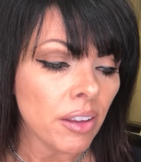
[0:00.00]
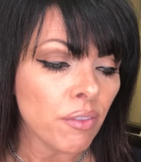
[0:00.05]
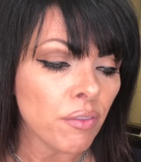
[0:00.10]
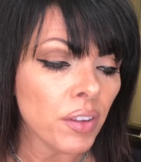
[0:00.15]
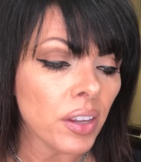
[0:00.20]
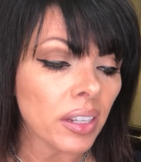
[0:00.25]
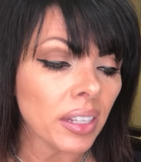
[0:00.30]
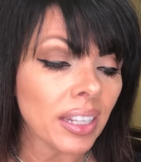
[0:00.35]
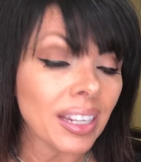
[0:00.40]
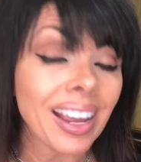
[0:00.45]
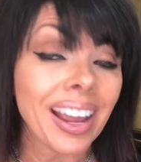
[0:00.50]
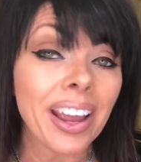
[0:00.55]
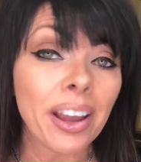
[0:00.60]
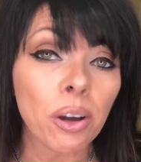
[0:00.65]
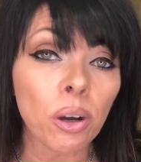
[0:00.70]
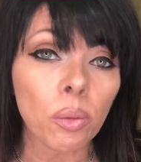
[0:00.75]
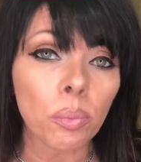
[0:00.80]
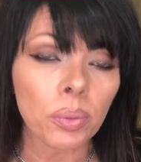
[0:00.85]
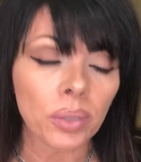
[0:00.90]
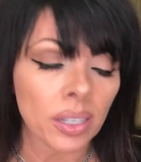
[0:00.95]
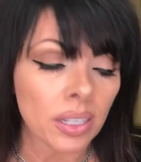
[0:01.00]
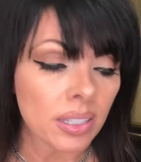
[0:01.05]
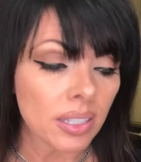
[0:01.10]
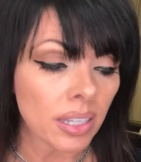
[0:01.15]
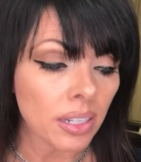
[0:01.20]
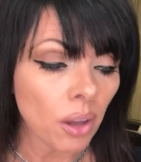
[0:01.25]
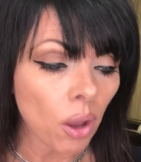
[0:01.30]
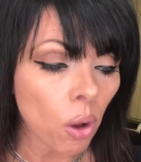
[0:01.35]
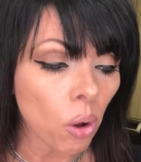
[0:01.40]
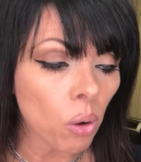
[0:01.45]
feeling helpless
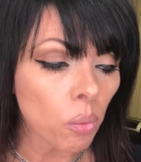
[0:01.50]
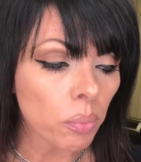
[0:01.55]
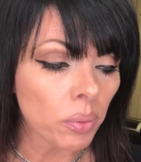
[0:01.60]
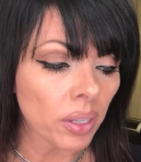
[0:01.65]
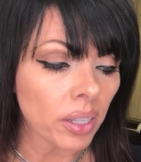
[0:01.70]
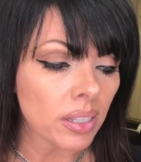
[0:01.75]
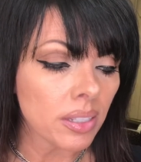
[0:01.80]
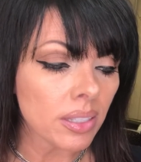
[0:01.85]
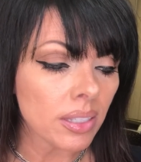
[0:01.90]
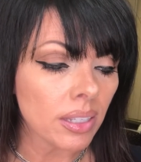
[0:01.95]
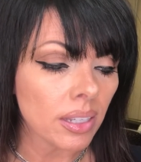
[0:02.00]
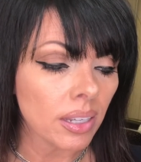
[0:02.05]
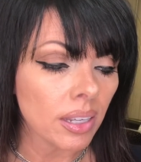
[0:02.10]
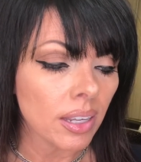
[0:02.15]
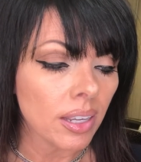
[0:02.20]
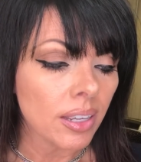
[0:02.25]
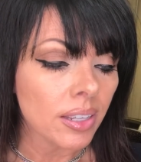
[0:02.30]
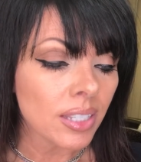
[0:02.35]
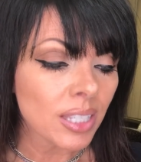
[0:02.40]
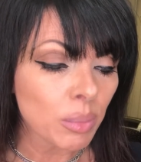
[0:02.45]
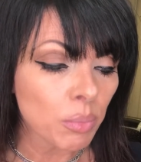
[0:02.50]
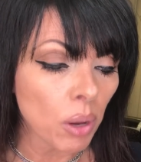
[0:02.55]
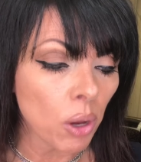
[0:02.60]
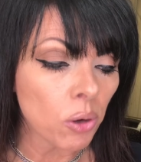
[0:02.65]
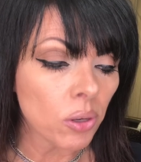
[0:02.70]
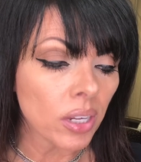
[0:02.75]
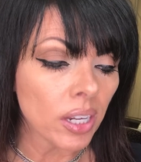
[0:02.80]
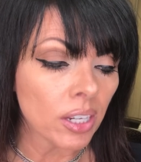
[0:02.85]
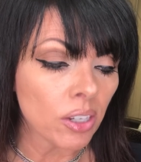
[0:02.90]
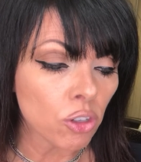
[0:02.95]
and hopeless,
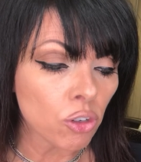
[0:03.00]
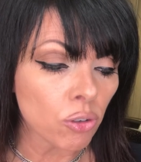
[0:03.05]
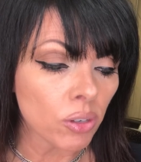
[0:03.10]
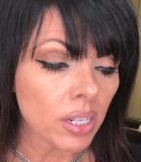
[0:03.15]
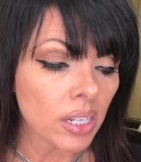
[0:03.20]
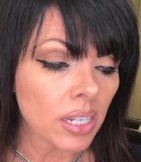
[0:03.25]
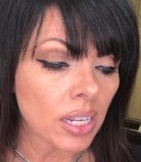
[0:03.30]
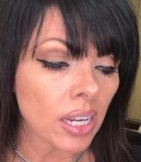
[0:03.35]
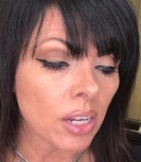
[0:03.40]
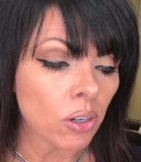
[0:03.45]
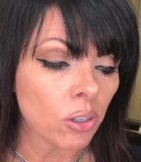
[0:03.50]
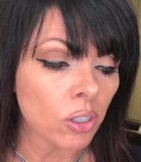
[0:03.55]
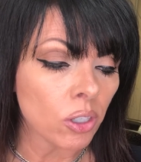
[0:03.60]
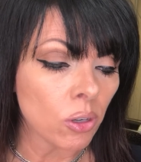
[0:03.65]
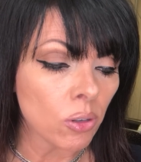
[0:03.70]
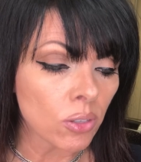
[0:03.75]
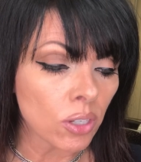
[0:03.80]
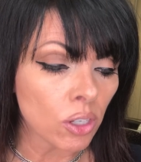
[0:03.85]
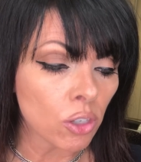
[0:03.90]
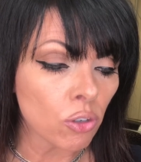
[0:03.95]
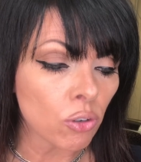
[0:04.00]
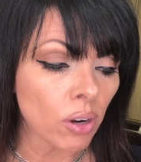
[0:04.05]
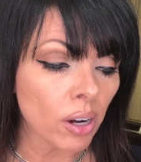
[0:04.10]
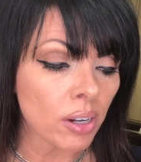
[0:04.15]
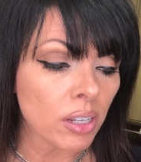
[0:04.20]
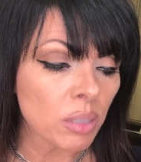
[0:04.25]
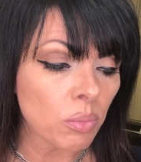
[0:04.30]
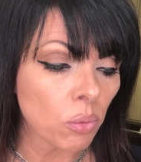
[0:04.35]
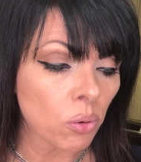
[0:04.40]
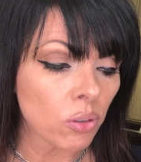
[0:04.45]
smoking, drinking, or using
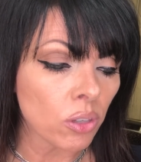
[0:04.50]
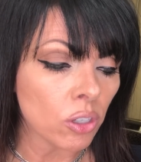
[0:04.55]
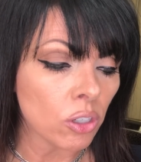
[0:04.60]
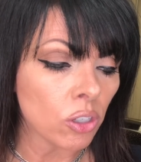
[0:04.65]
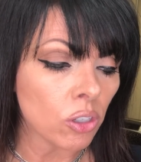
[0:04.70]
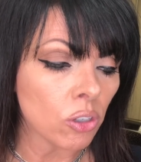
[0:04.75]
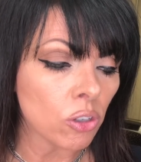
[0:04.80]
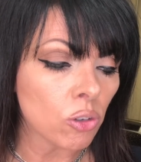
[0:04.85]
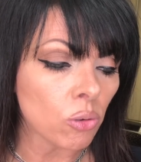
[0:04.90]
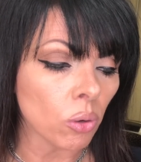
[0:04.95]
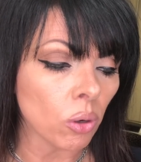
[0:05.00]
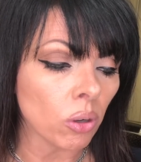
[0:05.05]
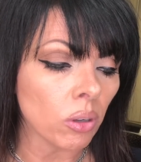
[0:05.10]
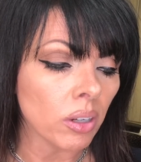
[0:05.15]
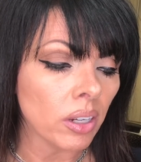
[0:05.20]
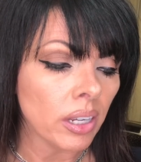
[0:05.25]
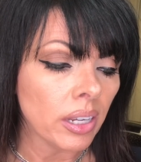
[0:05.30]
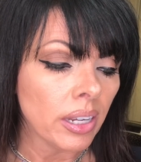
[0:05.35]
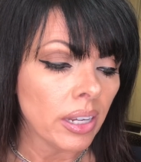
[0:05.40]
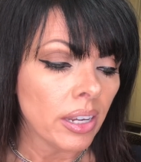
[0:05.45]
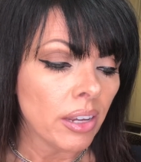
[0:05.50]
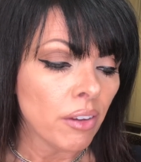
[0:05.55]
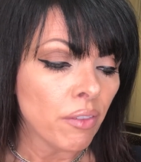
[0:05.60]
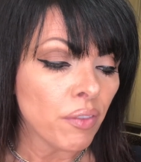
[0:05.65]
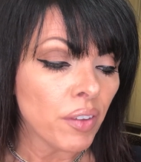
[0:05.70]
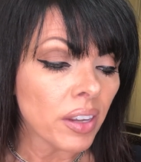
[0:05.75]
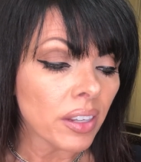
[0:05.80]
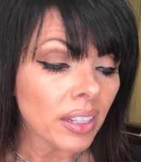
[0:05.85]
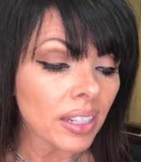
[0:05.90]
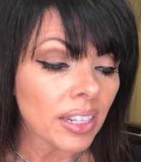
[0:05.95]
drugs more than usual,
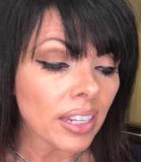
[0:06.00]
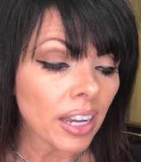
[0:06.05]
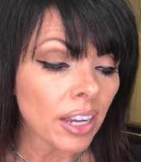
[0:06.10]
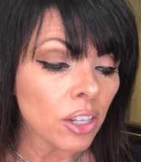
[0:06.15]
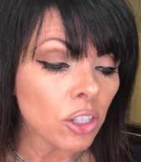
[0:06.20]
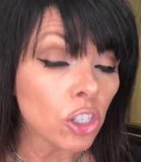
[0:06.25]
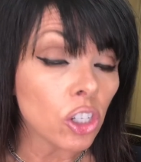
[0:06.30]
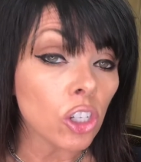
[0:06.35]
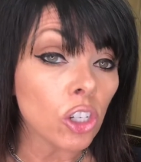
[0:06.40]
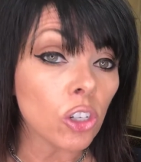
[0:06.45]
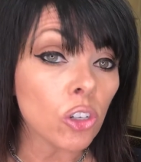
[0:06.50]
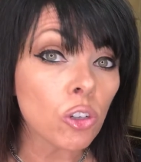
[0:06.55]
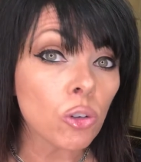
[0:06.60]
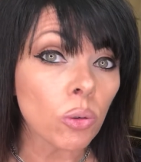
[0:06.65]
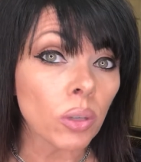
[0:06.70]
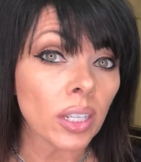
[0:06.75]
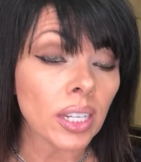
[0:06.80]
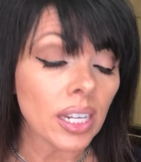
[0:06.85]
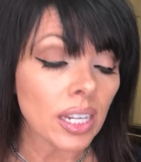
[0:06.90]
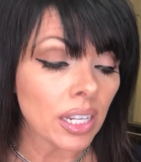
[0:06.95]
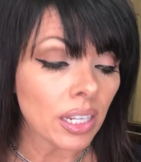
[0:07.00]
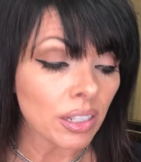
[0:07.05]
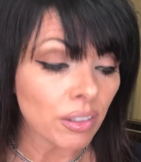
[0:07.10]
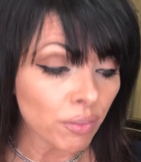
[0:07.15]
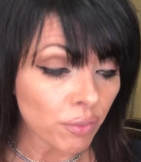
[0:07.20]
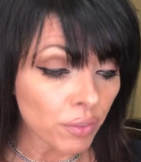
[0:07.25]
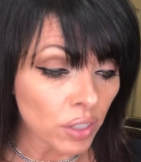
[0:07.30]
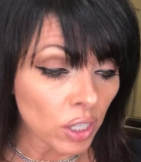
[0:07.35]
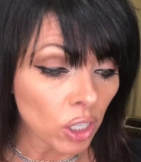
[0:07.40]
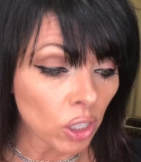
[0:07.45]
feeling unusually
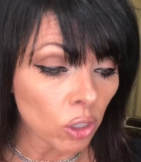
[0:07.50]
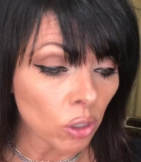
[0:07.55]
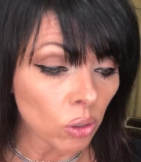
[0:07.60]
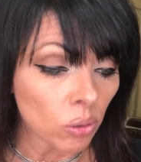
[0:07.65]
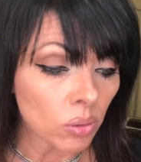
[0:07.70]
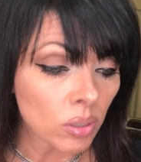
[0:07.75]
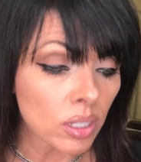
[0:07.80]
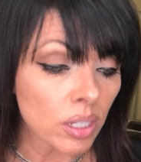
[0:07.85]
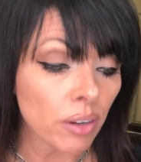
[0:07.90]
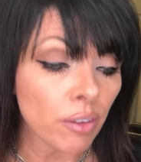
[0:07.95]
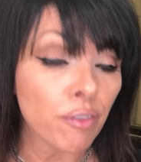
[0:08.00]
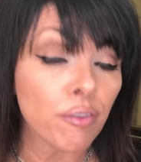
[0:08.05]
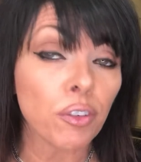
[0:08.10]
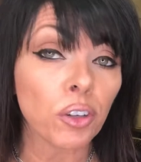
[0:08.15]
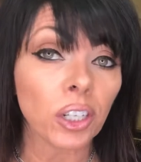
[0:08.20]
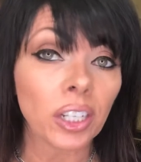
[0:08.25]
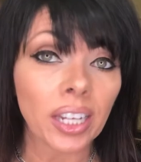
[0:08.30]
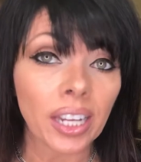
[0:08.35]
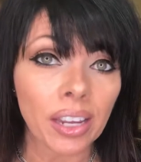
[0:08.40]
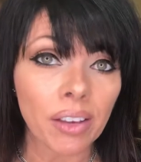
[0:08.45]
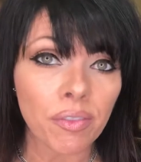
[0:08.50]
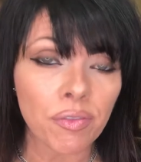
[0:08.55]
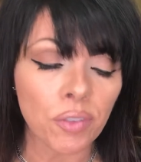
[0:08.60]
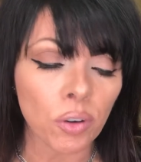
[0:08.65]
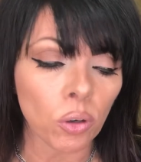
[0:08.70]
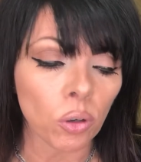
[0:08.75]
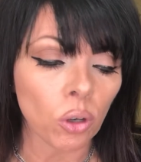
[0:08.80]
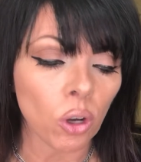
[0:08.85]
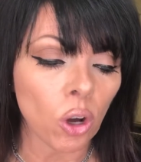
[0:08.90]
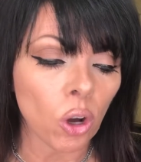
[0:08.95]
confused,
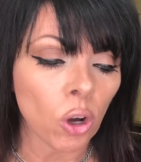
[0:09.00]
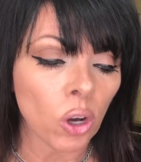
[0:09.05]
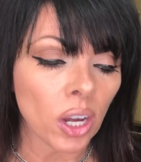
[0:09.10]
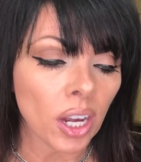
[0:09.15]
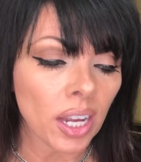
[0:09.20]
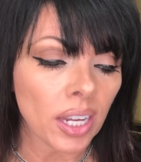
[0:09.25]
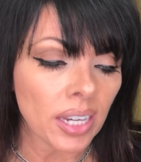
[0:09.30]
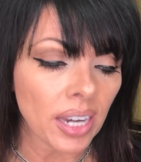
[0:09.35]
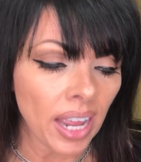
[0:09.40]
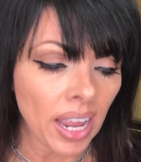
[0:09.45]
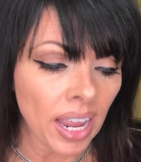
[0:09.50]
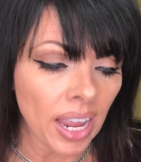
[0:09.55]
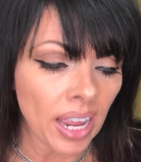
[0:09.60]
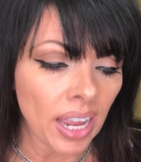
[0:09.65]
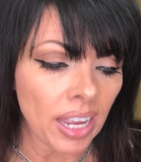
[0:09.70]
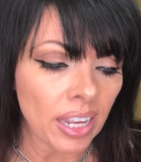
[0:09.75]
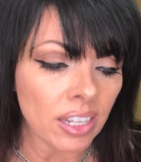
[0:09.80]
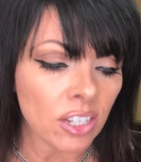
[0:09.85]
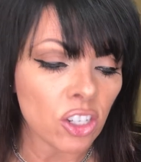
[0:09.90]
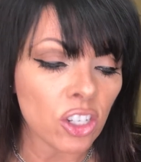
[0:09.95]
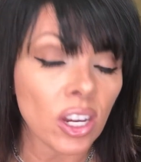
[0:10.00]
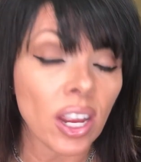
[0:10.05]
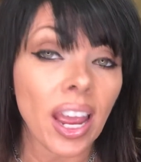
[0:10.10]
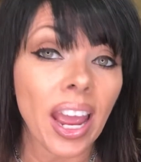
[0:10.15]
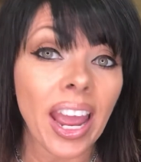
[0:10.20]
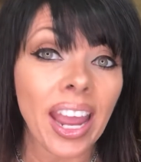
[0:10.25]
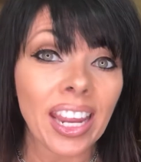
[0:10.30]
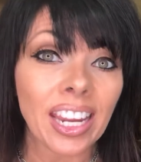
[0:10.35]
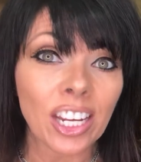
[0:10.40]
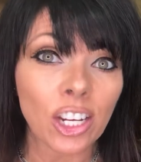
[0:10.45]
forgetful, on edge,
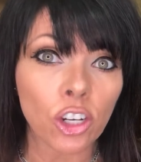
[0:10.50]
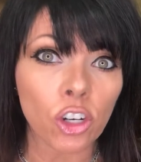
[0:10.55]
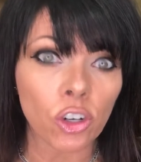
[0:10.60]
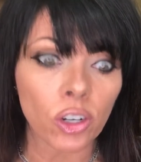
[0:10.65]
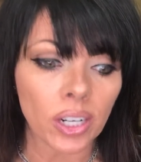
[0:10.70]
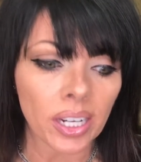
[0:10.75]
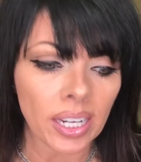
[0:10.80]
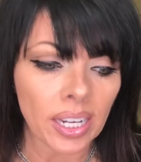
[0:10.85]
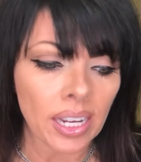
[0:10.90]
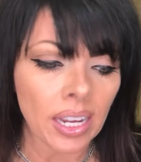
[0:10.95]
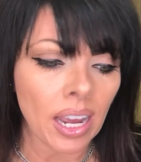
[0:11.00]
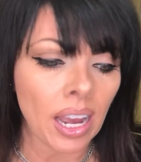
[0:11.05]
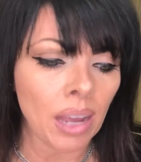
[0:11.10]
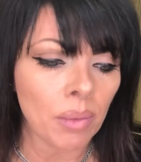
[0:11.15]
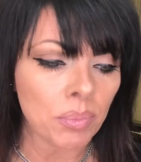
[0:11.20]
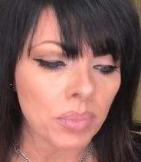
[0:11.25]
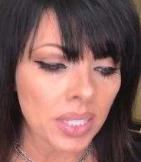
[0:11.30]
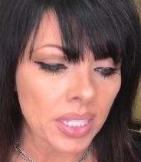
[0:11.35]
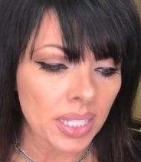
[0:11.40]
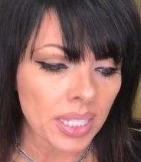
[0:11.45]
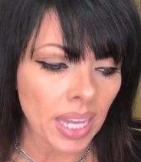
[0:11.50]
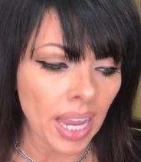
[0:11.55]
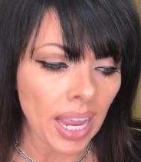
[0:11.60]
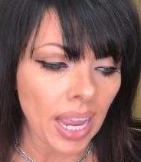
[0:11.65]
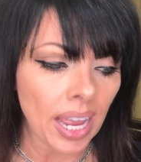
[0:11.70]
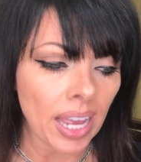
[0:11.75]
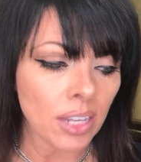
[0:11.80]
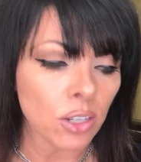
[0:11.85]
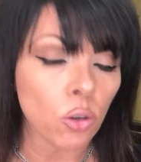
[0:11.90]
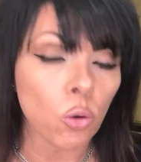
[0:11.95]
angry,
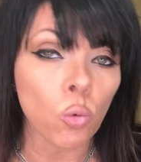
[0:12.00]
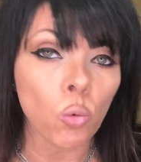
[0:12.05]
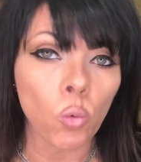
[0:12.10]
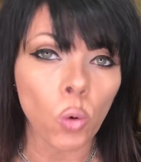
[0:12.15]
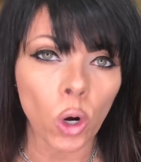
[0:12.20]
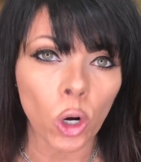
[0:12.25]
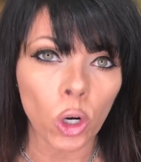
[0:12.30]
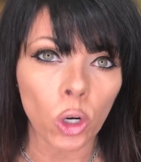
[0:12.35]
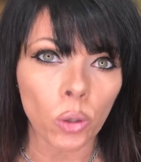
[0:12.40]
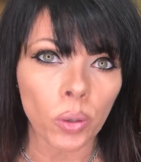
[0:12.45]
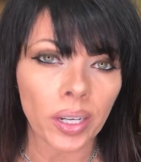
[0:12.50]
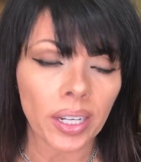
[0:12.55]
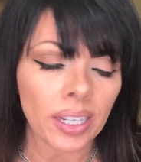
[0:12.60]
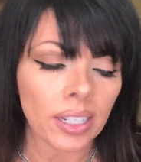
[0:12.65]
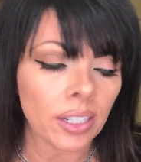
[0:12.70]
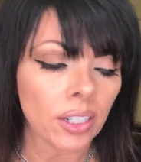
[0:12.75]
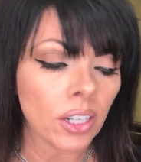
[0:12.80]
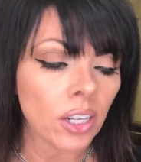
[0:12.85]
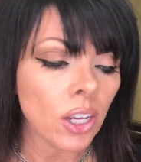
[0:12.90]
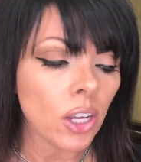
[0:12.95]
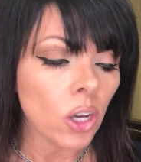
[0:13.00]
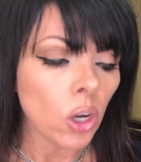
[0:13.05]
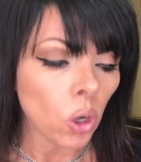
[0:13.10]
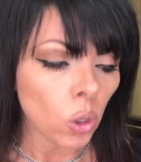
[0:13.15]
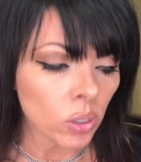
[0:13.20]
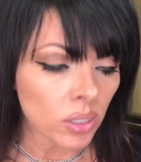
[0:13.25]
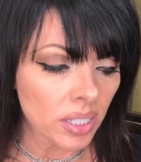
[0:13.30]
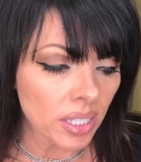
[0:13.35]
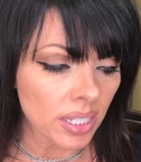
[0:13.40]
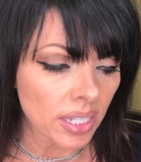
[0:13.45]
upset, worried,
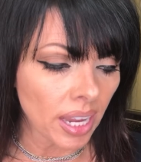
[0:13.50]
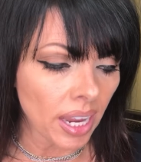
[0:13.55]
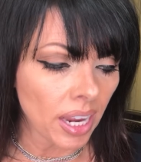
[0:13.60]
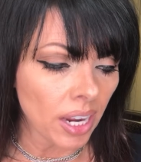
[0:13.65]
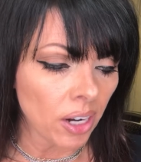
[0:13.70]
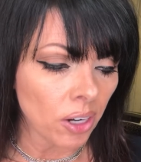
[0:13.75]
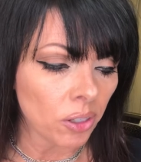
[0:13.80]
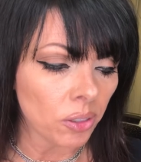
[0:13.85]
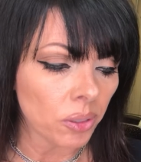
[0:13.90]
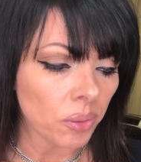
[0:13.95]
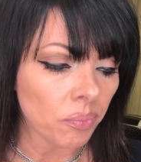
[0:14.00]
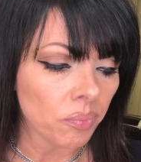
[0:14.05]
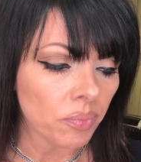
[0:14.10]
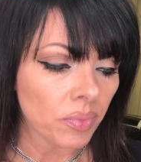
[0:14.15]
or scared,